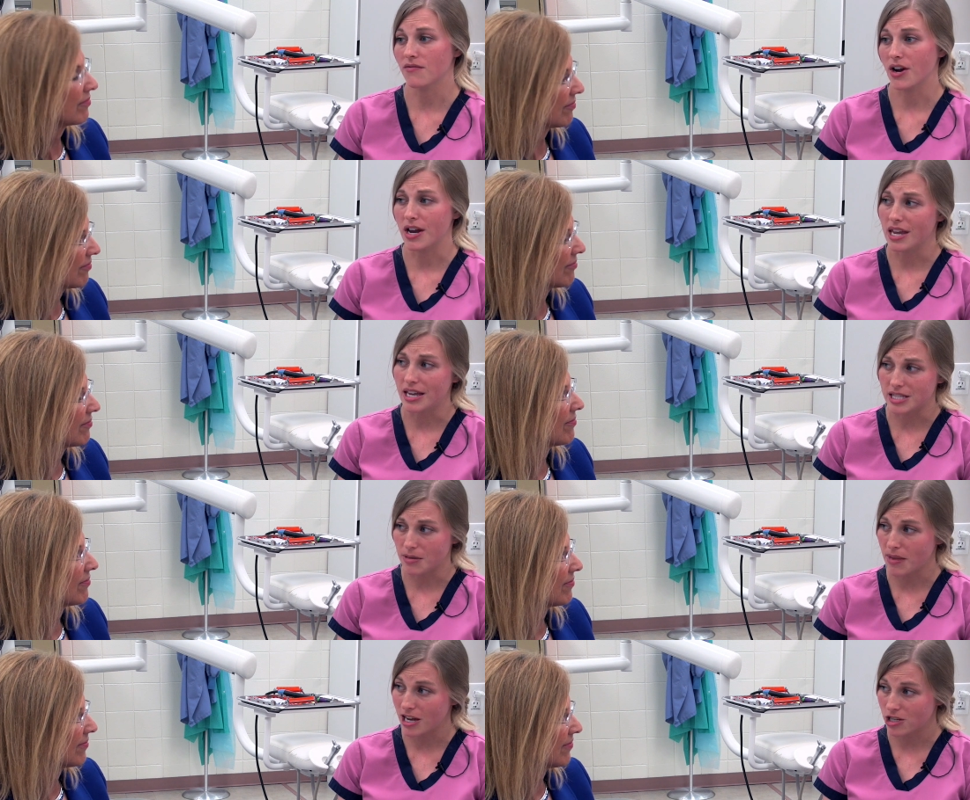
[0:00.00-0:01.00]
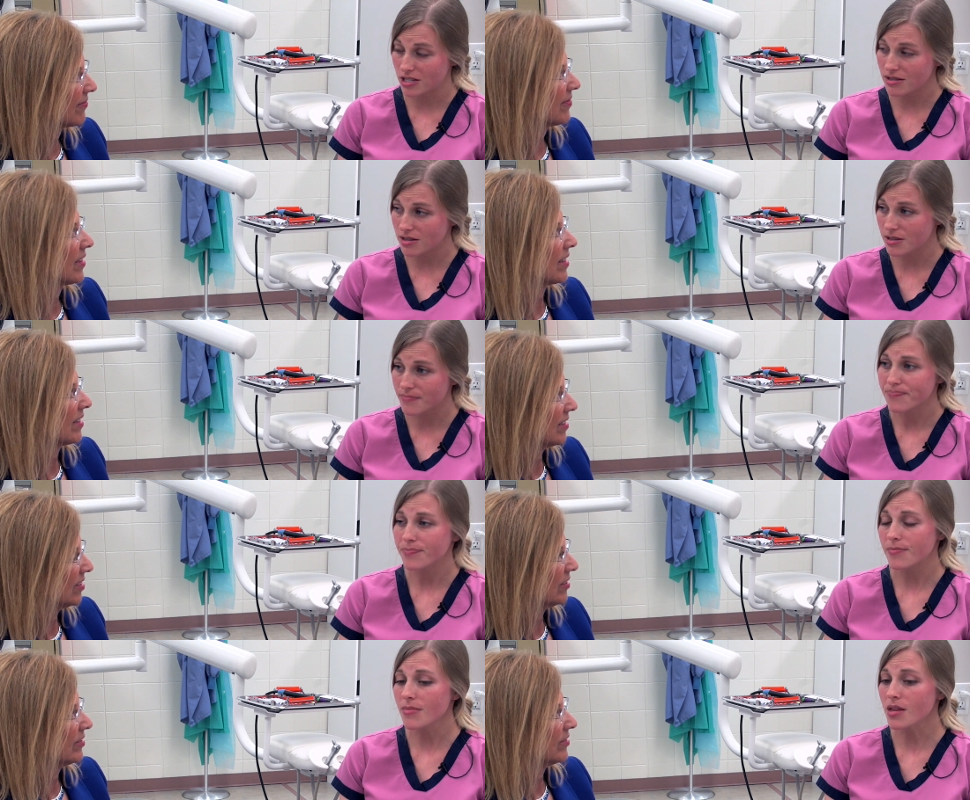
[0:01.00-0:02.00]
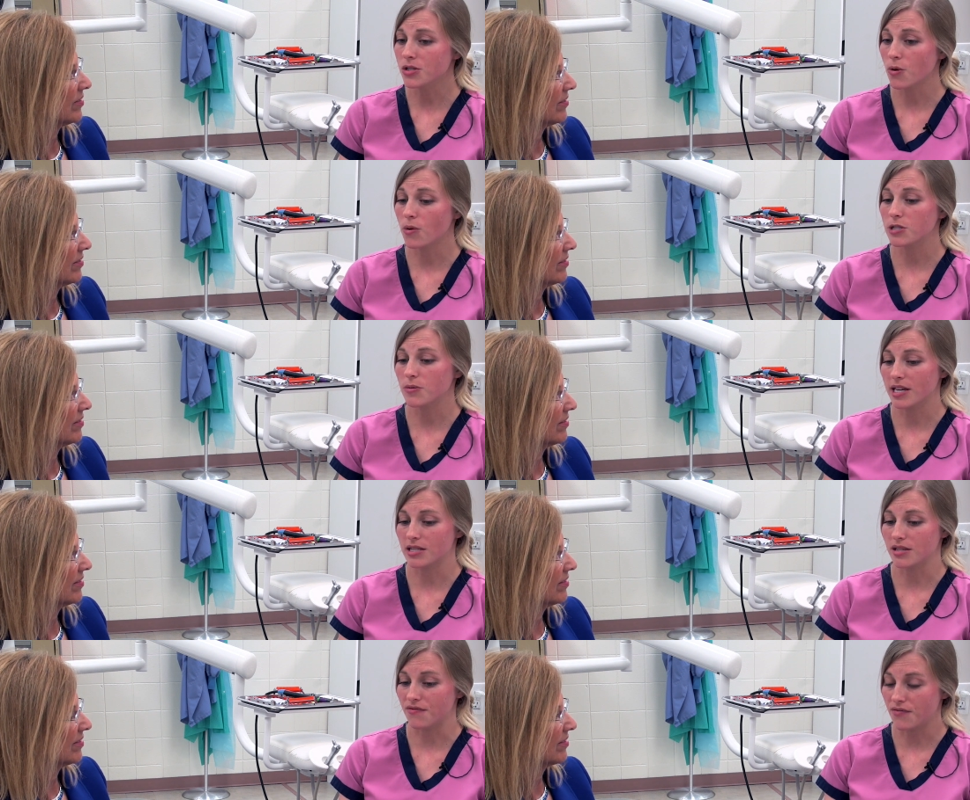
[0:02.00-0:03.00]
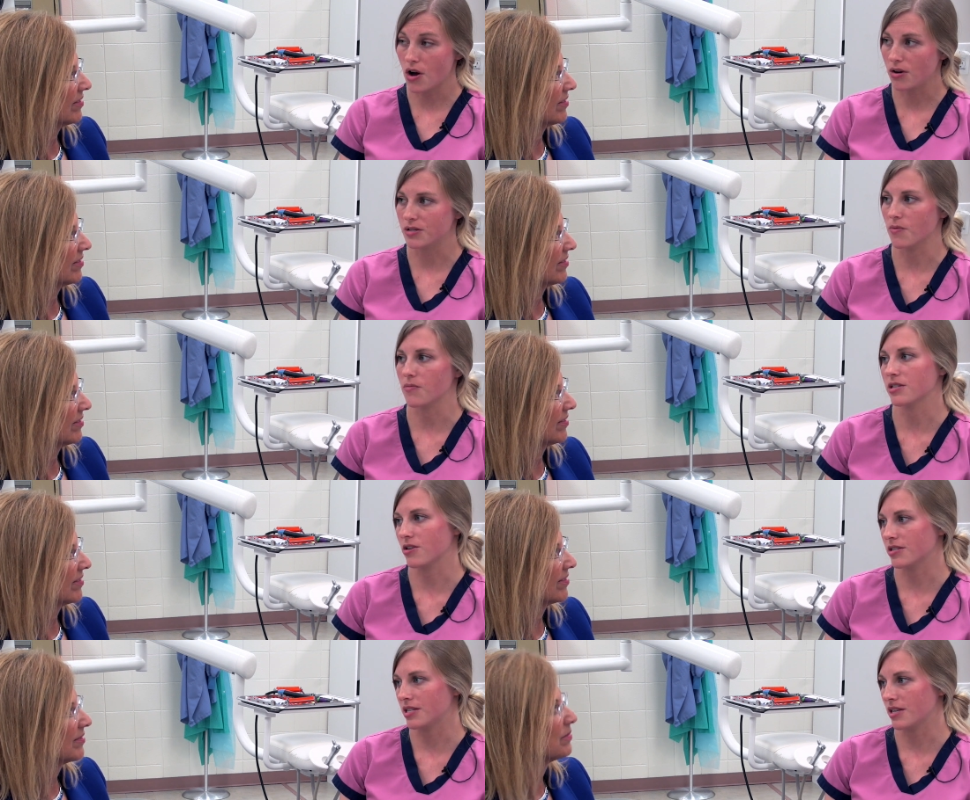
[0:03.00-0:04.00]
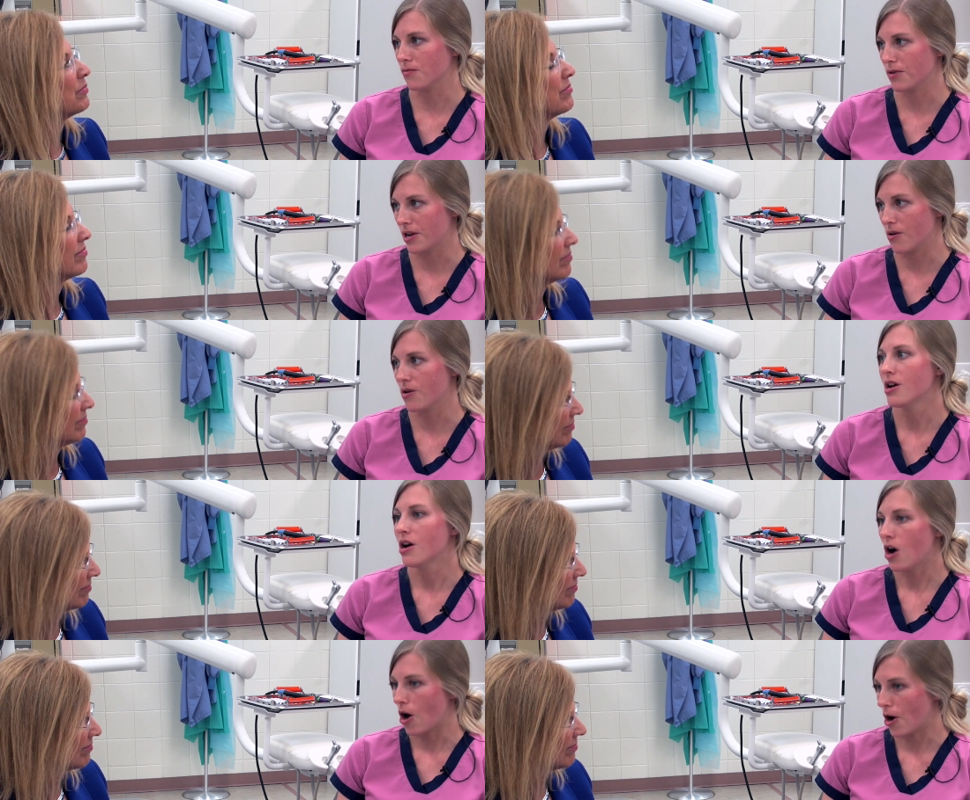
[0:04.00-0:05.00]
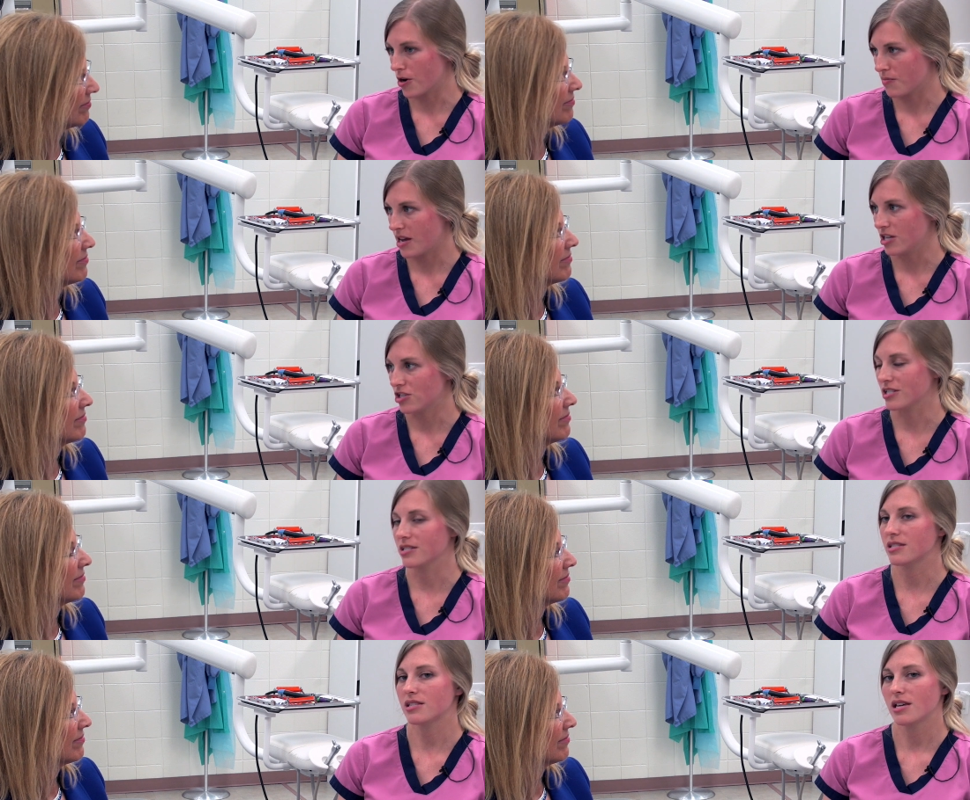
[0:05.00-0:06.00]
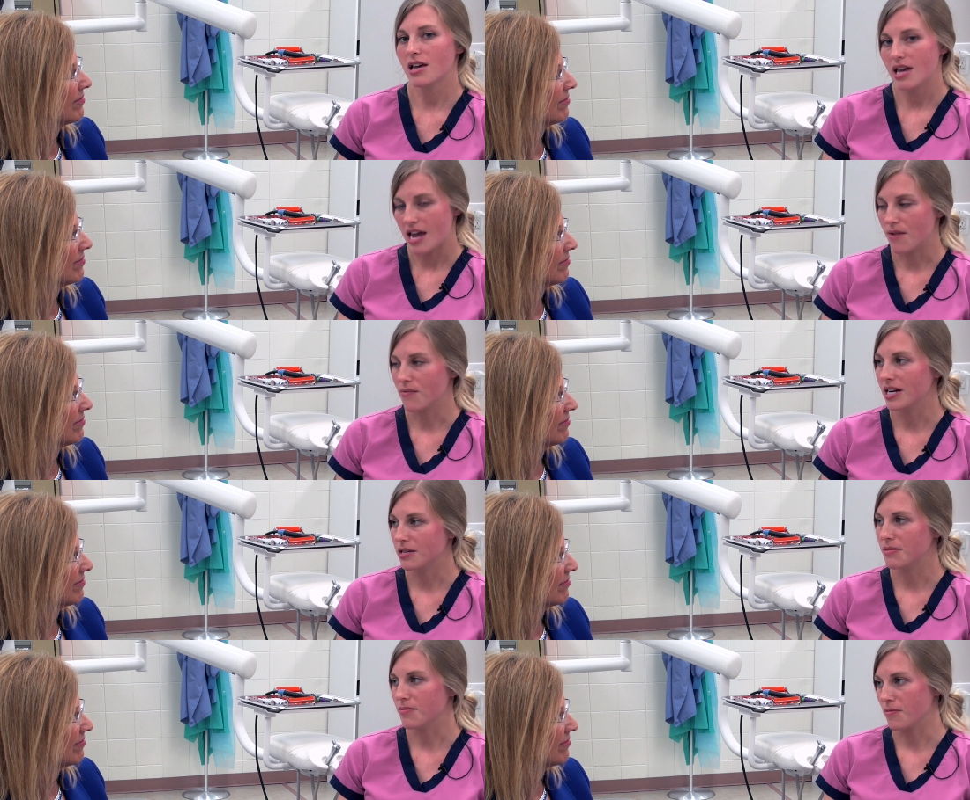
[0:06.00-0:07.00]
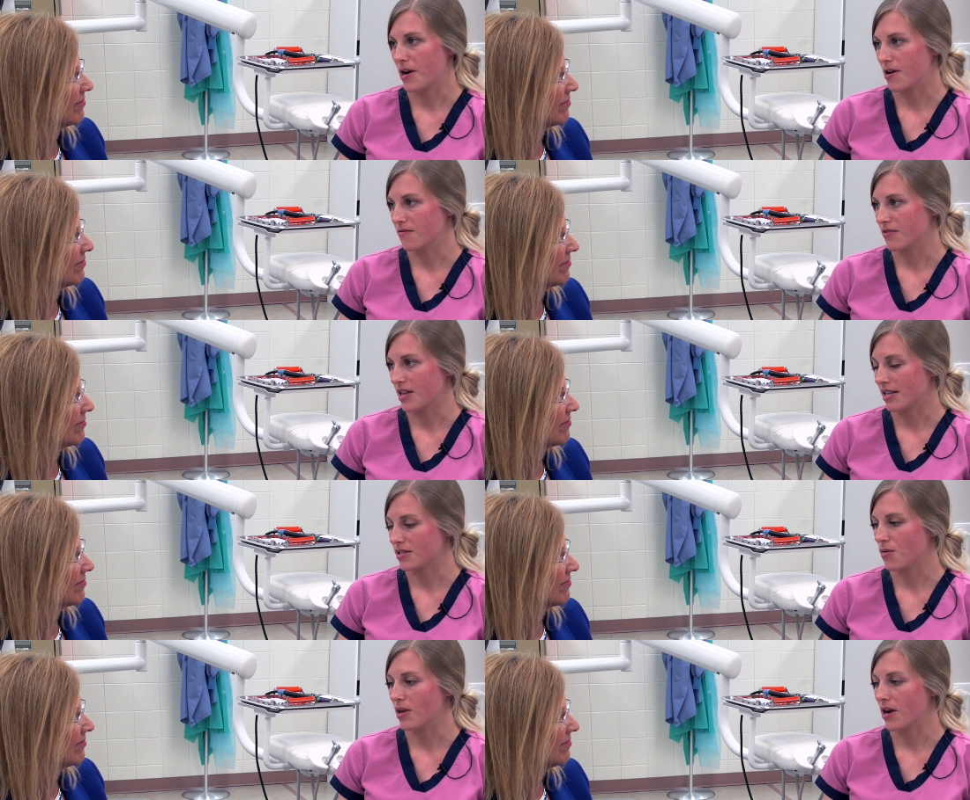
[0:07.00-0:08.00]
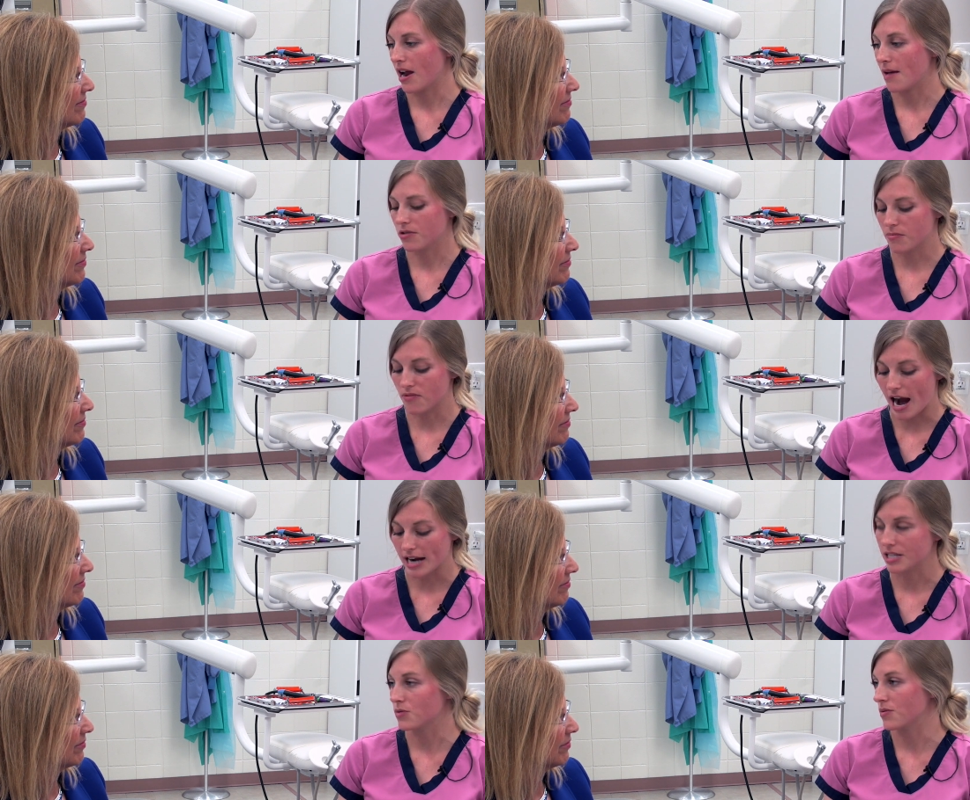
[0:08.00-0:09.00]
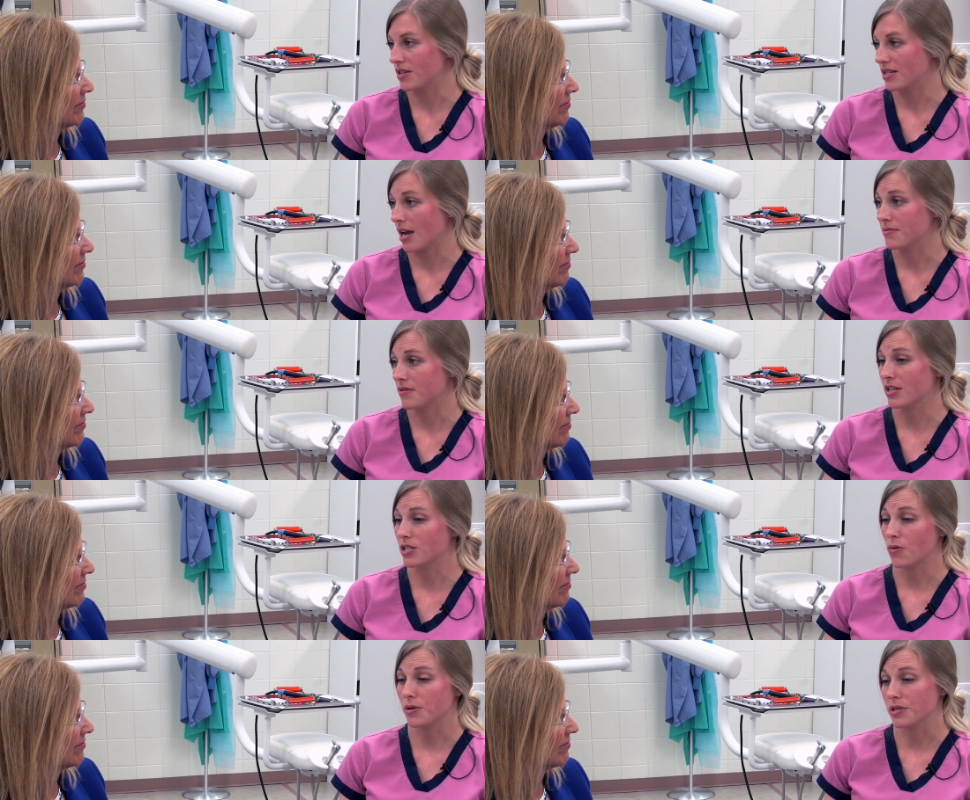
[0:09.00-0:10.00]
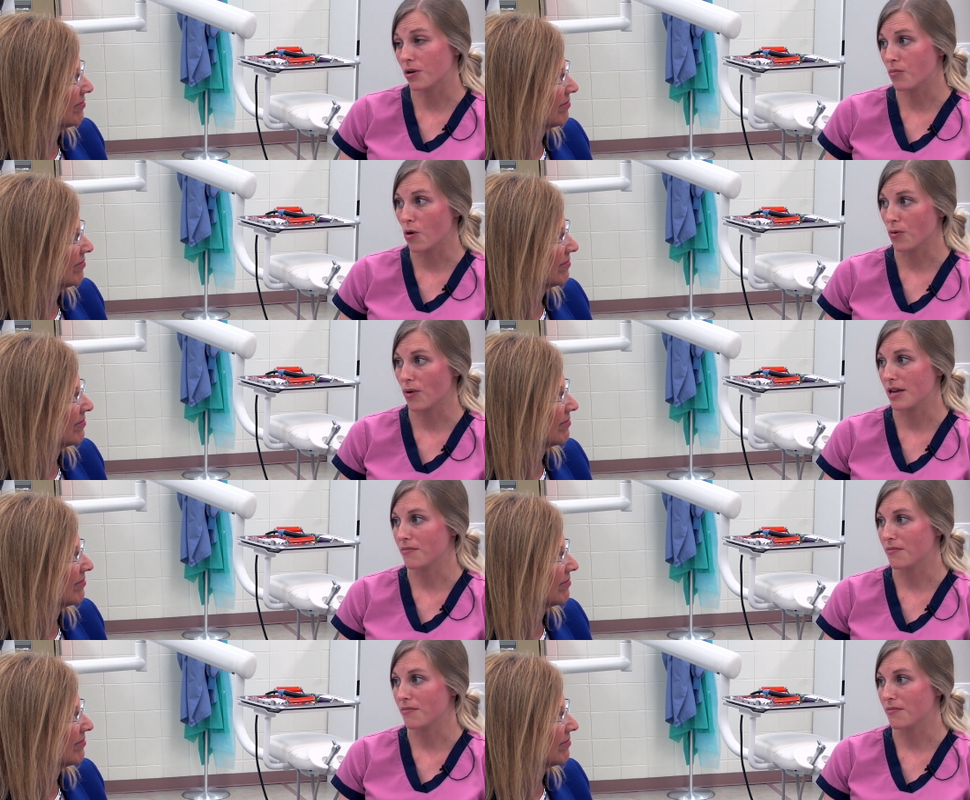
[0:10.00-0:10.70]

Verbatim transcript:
Speaker 1: very easy patients. So once we get to the fall is when we start to see the real harder patients and we need to be prepared for that. So we are able to practice with these types of things so we're a little more ready